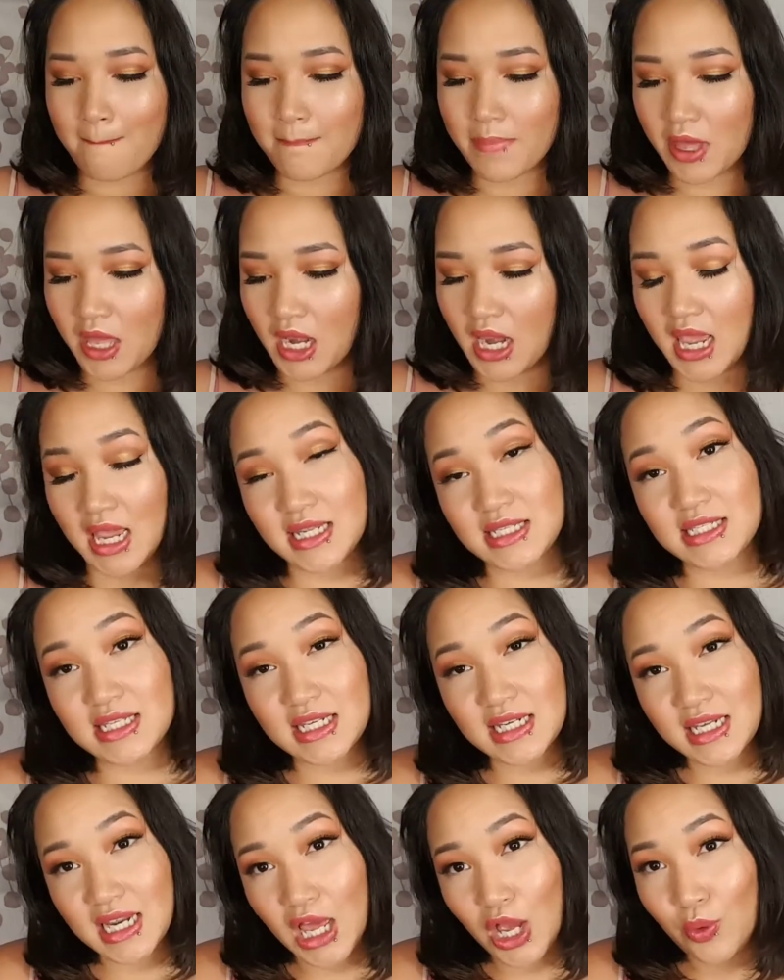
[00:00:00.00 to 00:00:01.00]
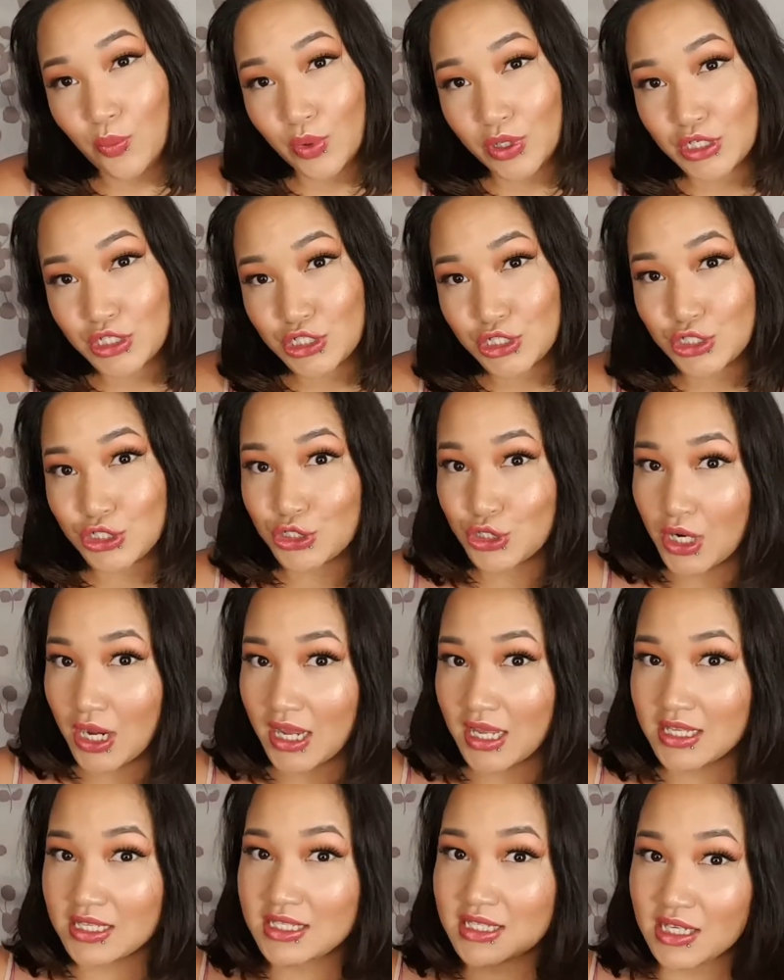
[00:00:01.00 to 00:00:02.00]
But I didn't. I wanted to
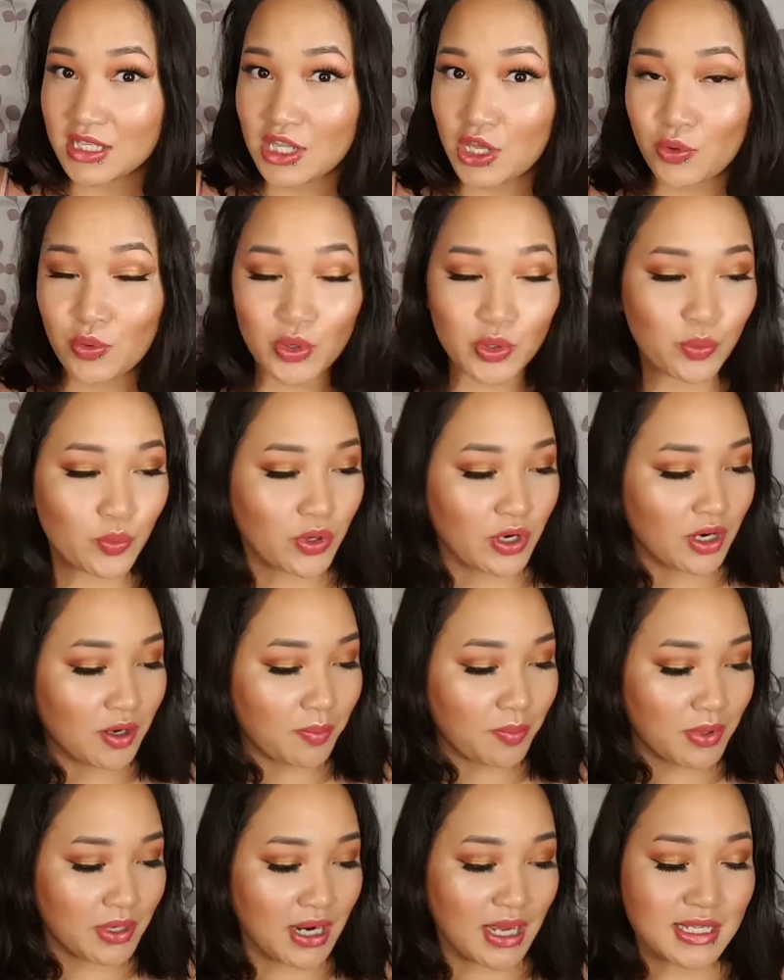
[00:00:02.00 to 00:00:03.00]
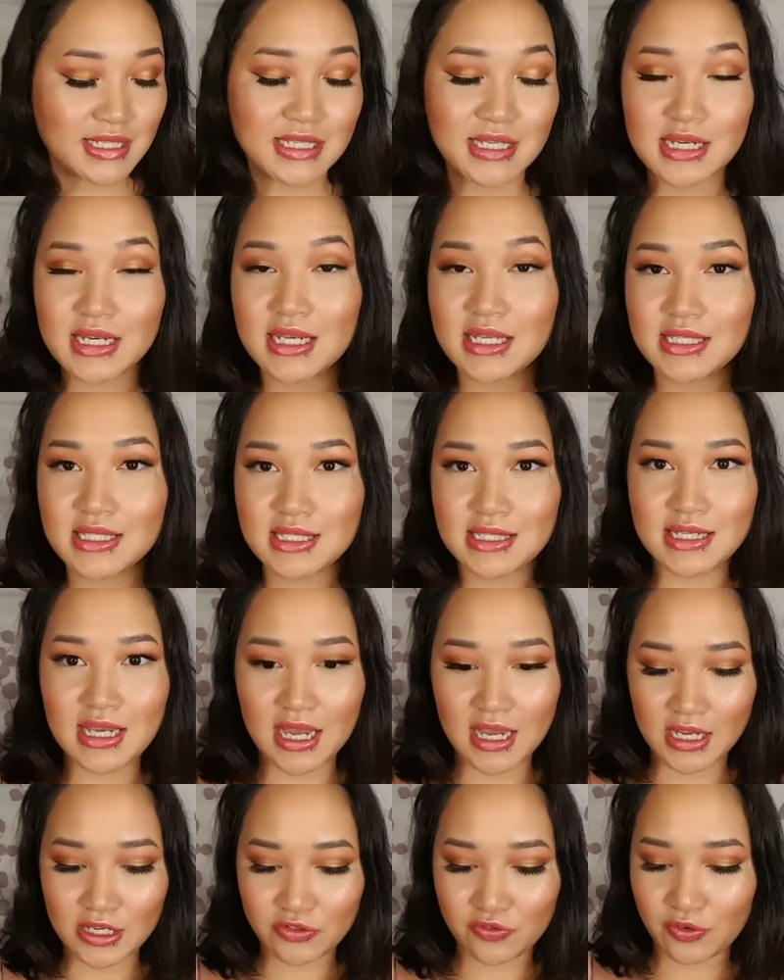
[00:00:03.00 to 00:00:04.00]
try and see if they would work. But I did get
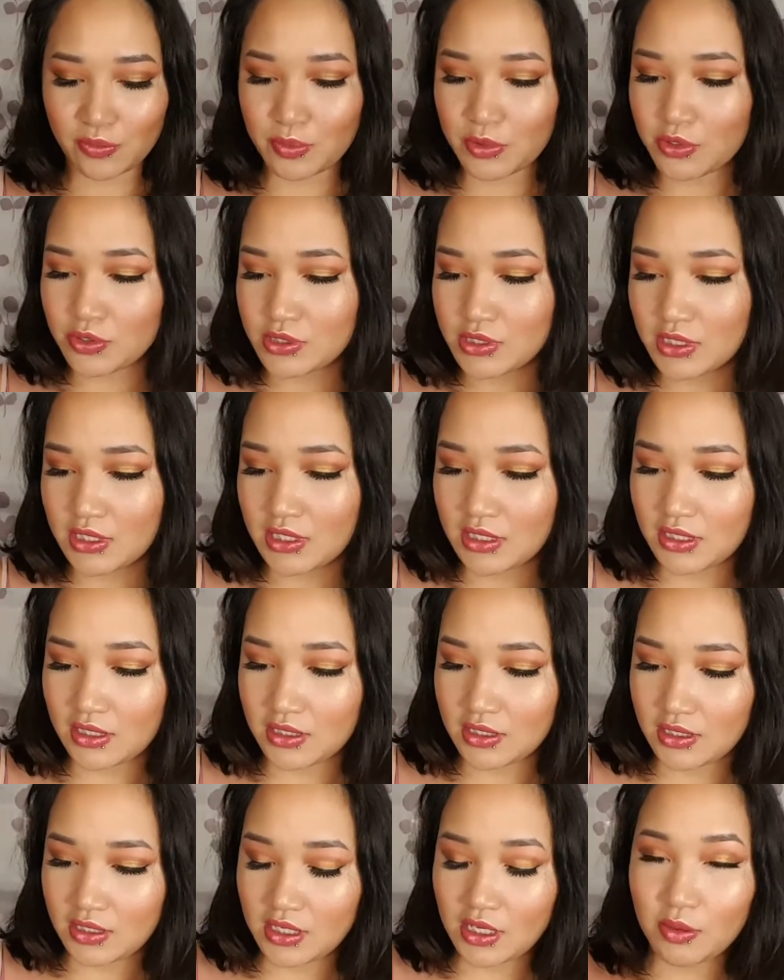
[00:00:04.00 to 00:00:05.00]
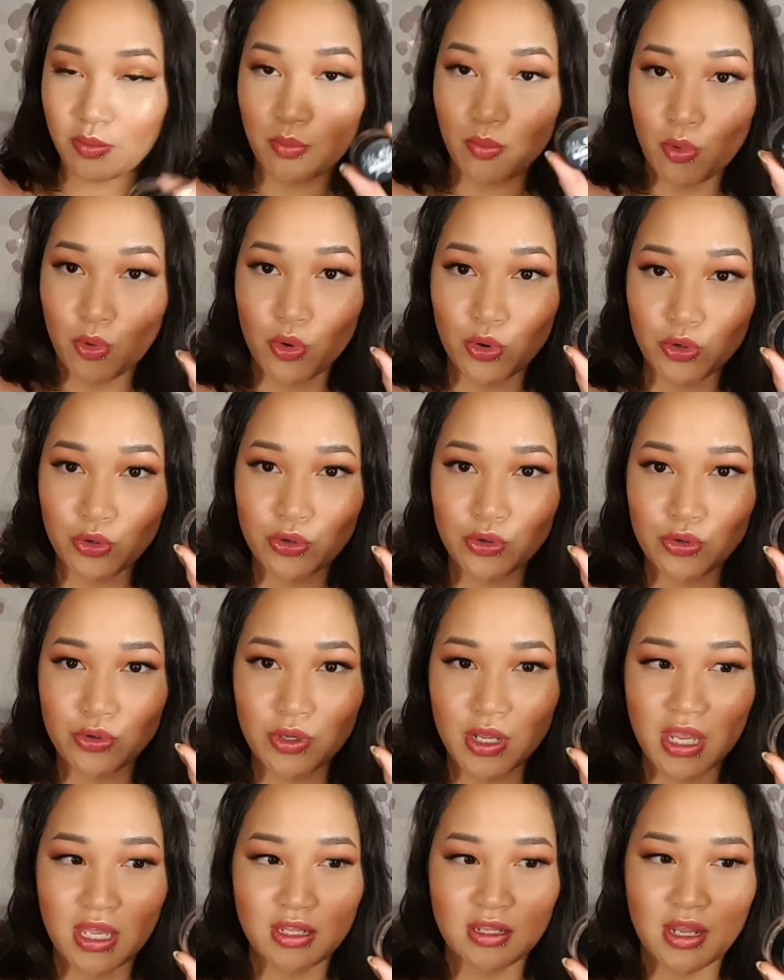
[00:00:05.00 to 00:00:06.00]
styes from using Immortal,
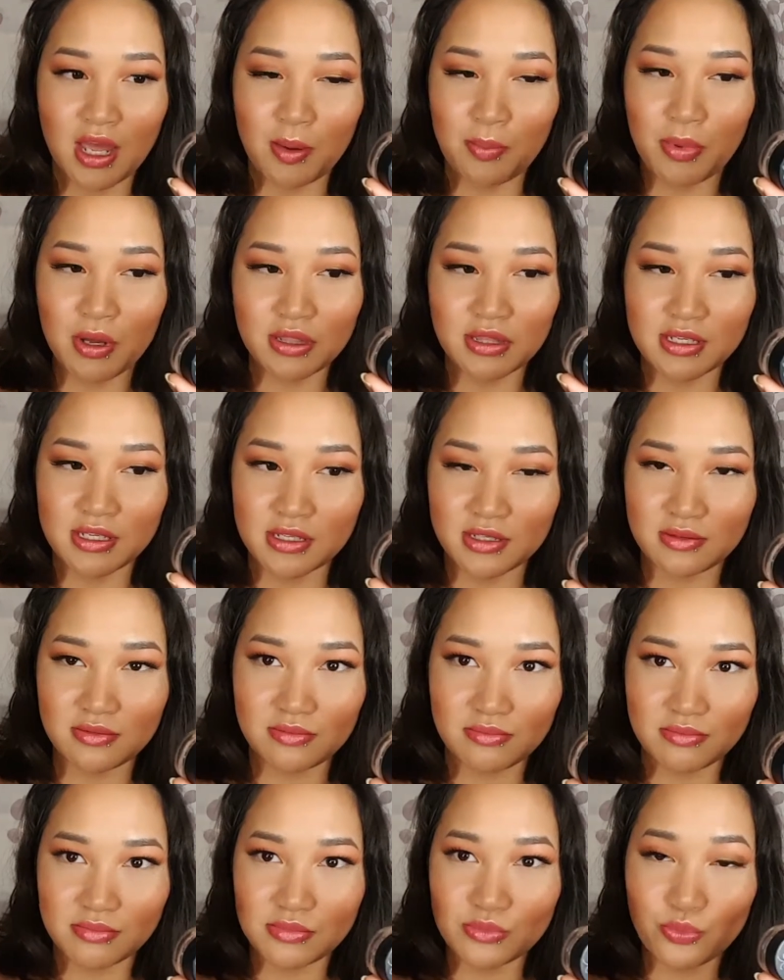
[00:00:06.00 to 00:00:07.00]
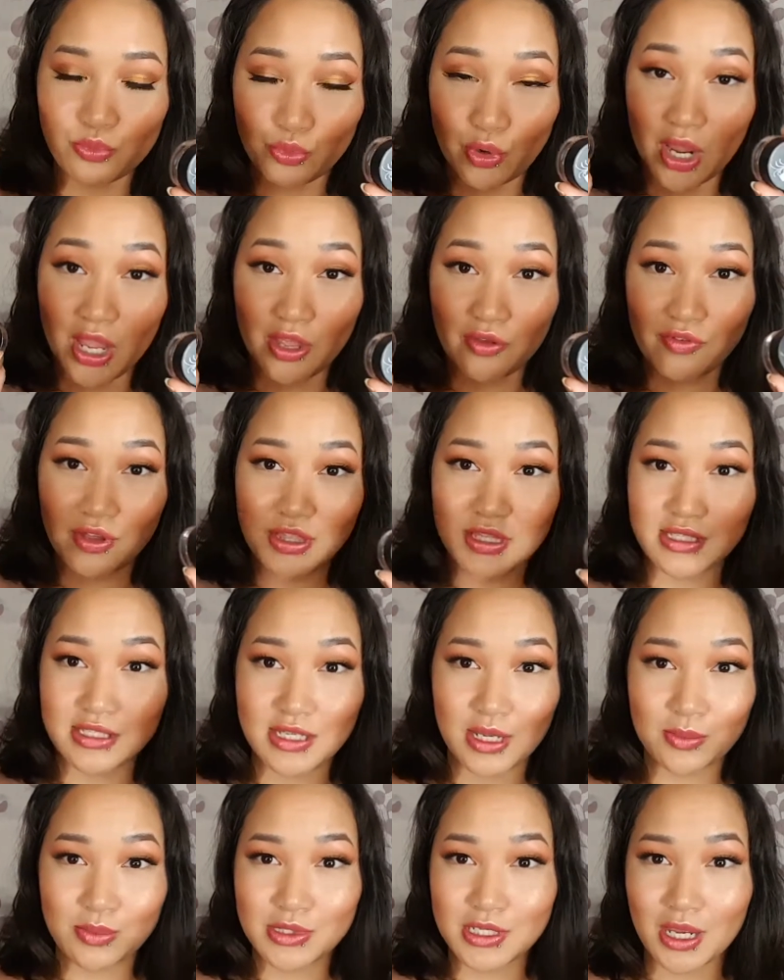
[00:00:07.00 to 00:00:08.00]
and I bought the Rave at the
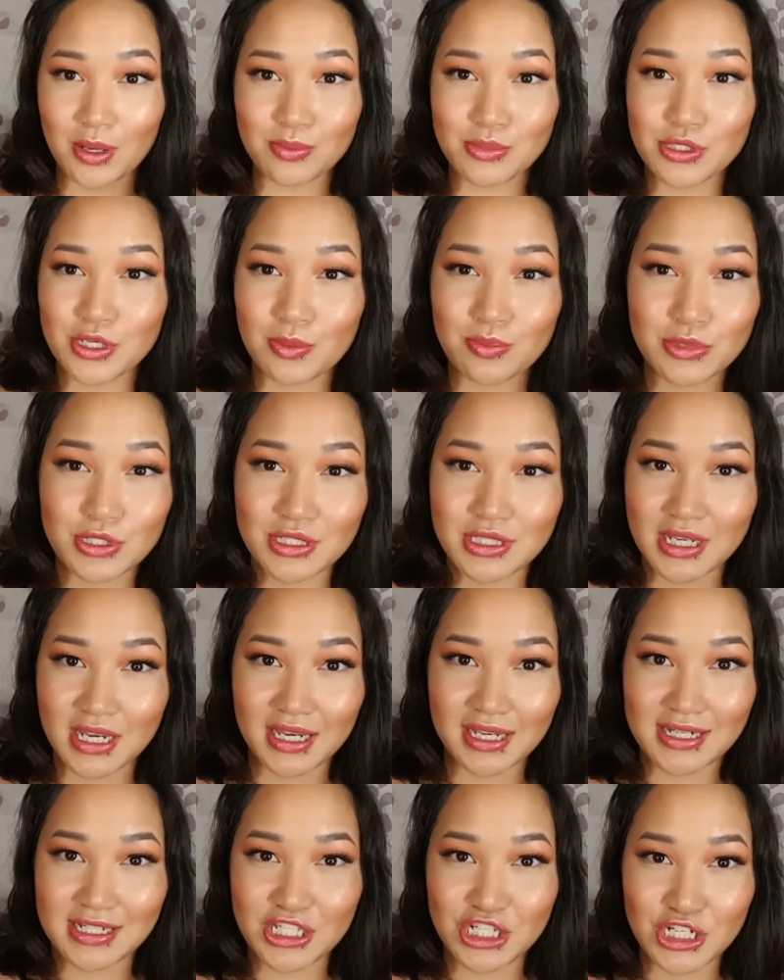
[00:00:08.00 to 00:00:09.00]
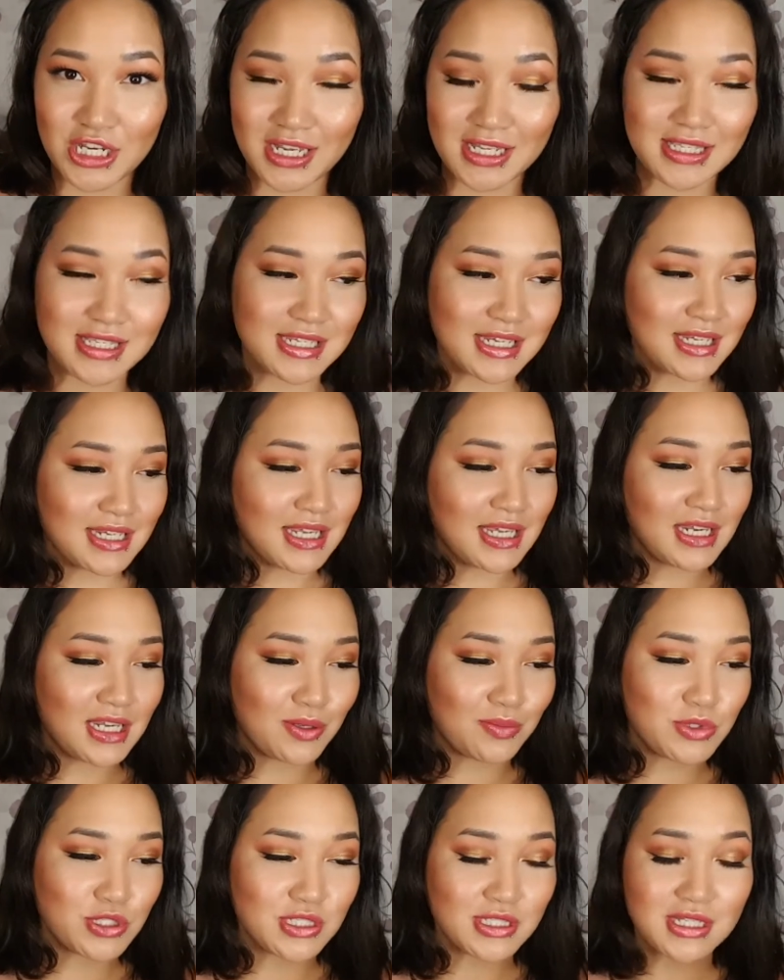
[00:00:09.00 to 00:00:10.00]
same time, so I'm just not gonna chance it, and
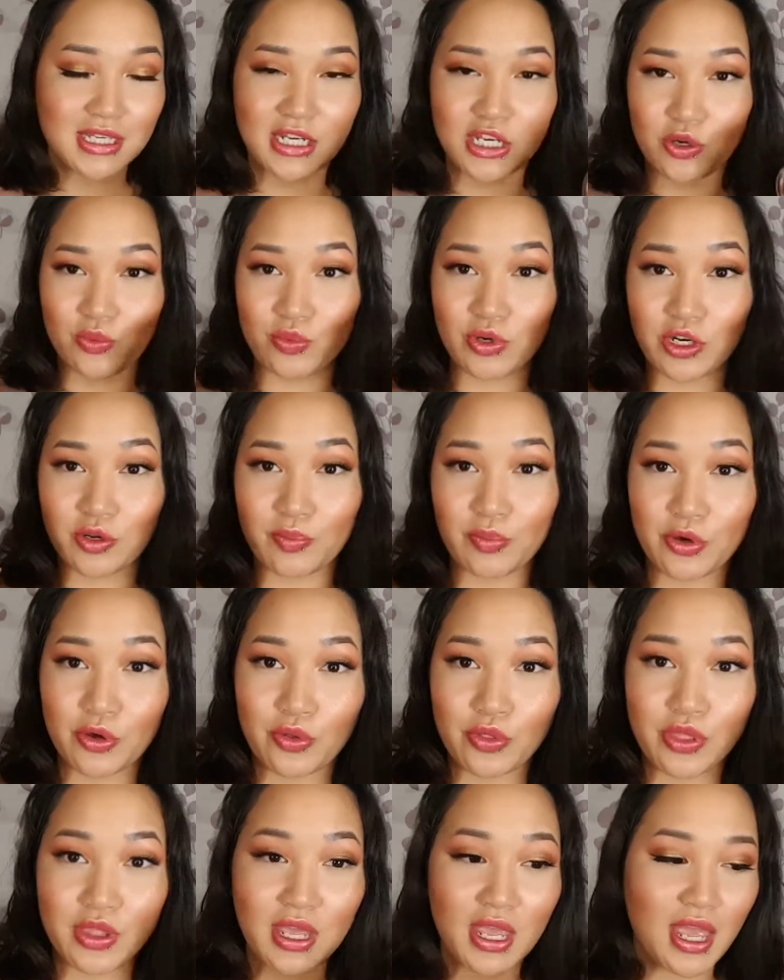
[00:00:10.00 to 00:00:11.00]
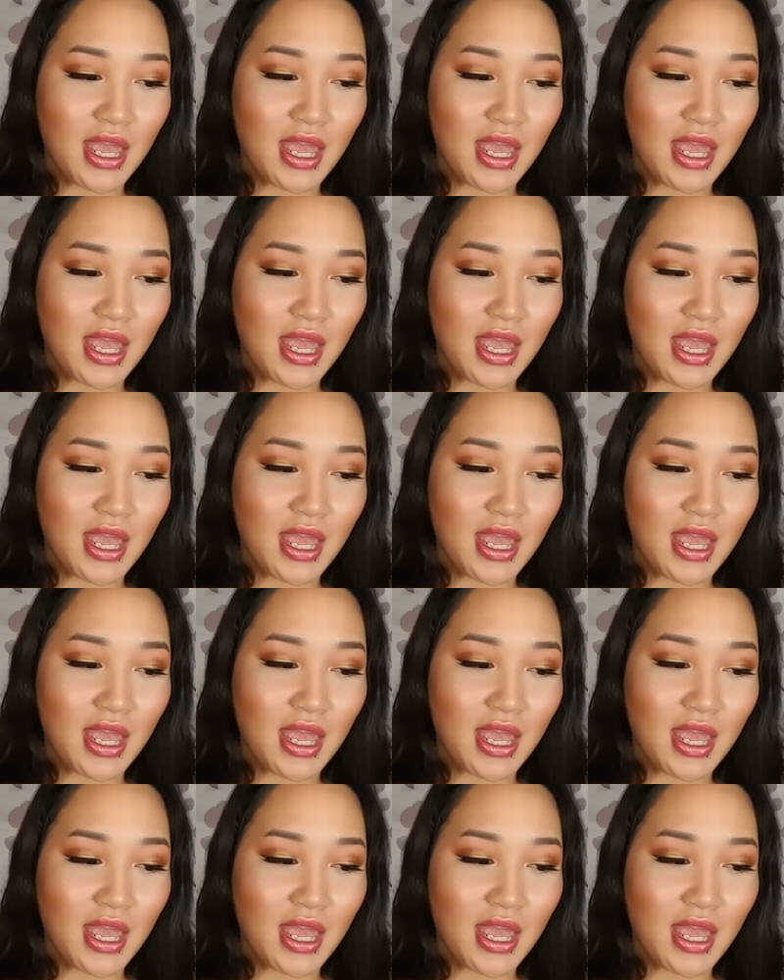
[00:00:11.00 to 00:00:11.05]
I'm just getting rid of both.